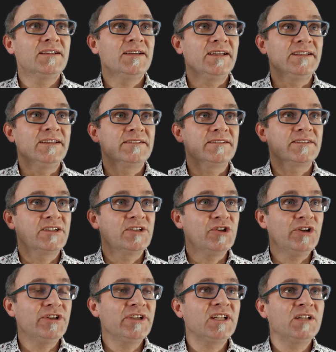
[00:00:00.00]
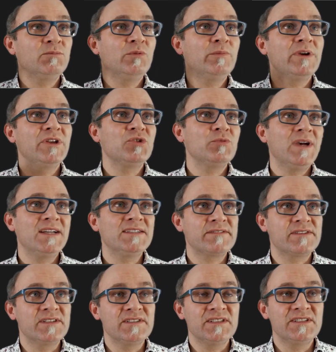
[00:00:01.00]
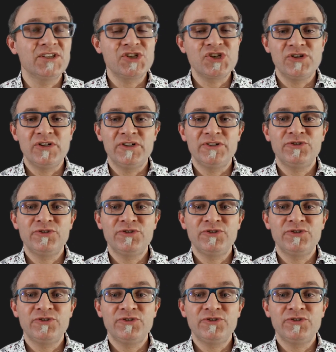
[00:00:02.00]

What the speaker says: And the canonical momentum has this additional